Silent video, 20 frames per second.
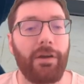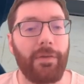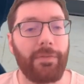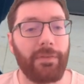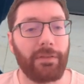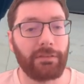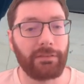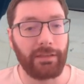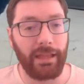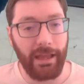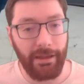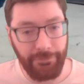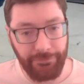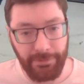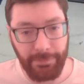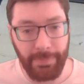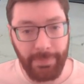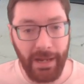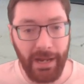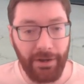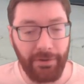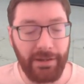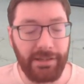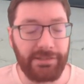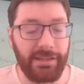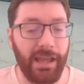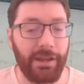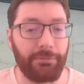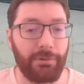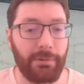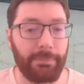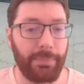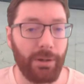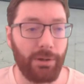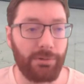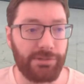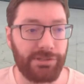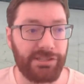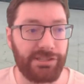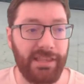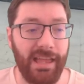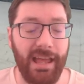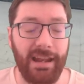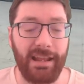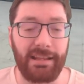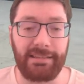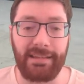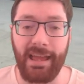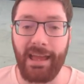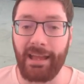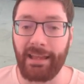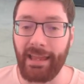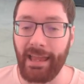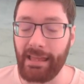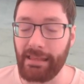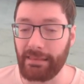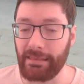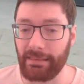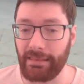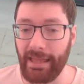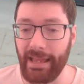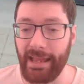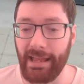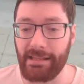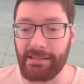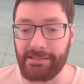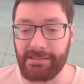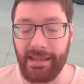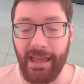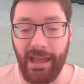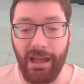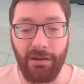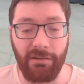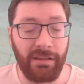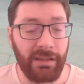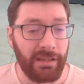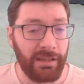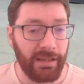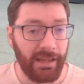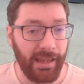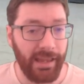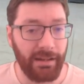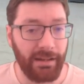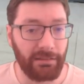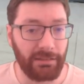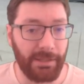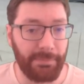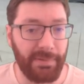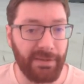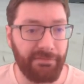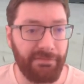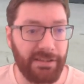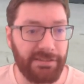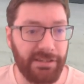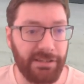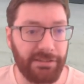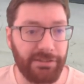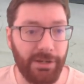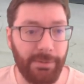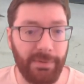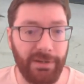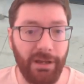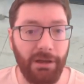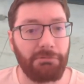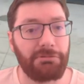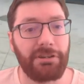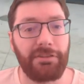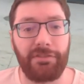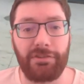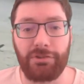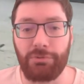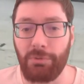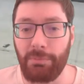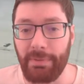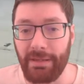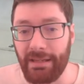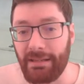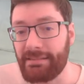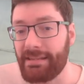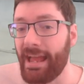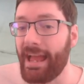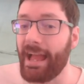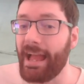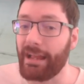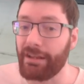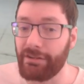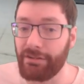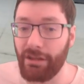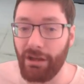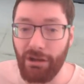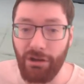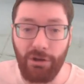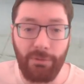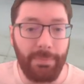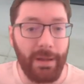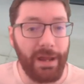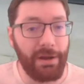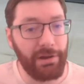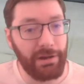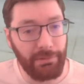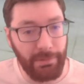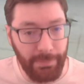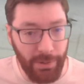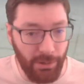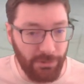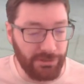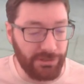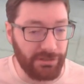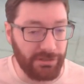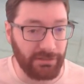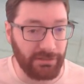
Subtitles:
on the left parries and reposts that attack and lands. Now, in Olympic fencing terminology, this would be attack no, parry, riposte